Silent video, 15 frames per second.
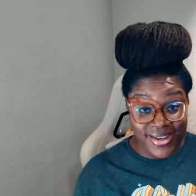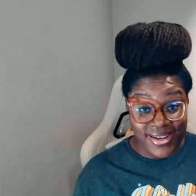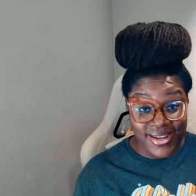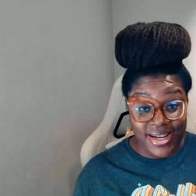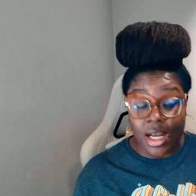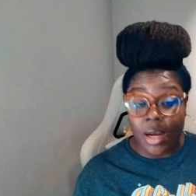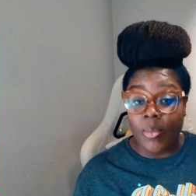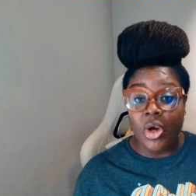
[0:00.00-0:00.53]

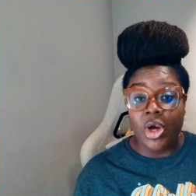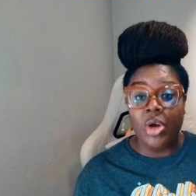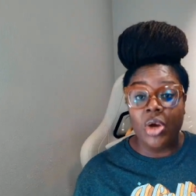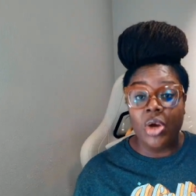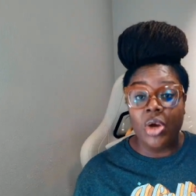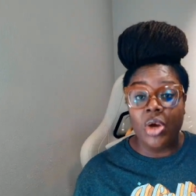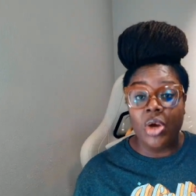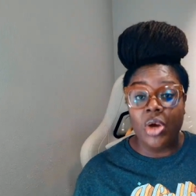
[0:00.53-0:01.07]
Come on, we
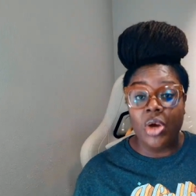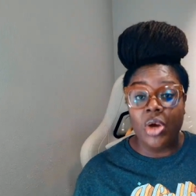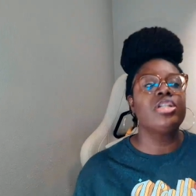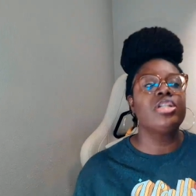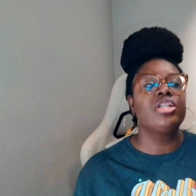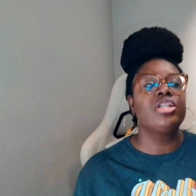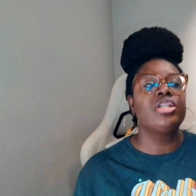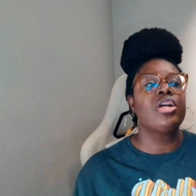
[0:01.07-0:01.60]
talked
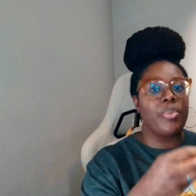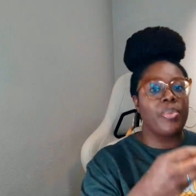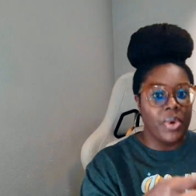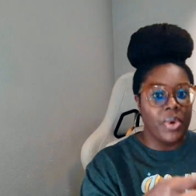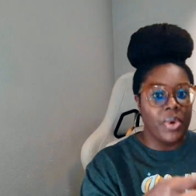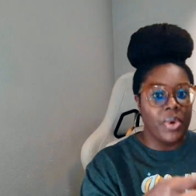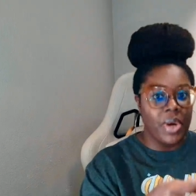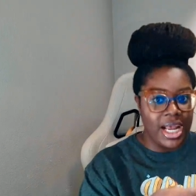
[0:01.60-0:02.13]
about the
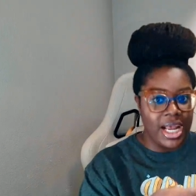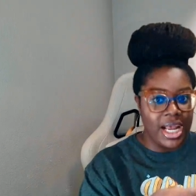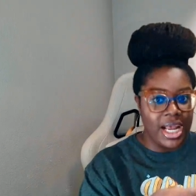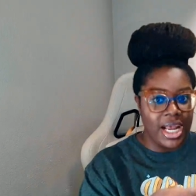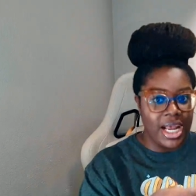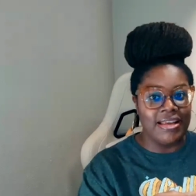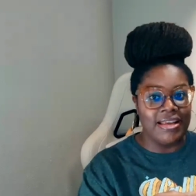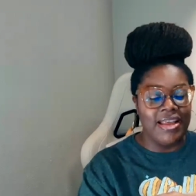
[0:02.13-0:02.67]

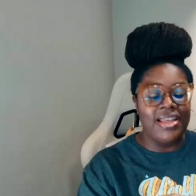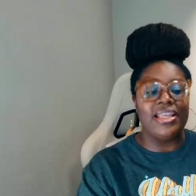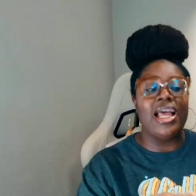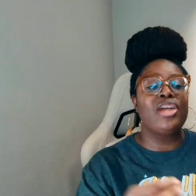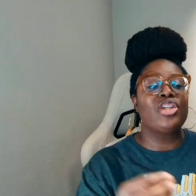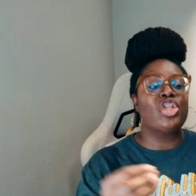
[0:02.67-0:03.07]
process.